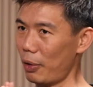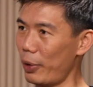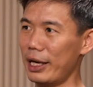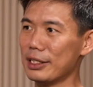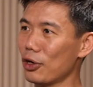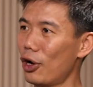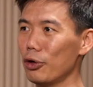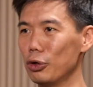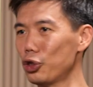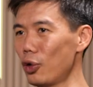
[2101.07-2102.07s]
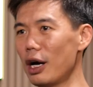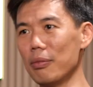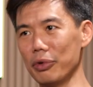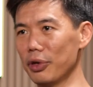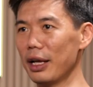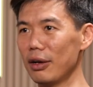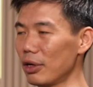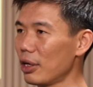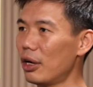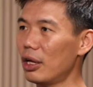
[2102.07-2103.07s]
But when there's a call, you show up, you get
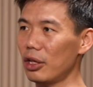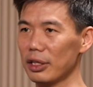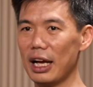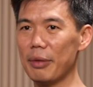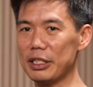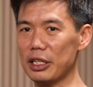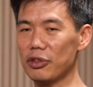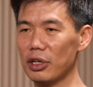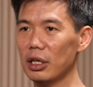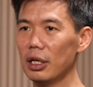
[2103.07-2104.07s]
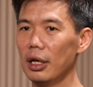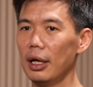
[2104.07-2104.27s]
on the call on time, etc.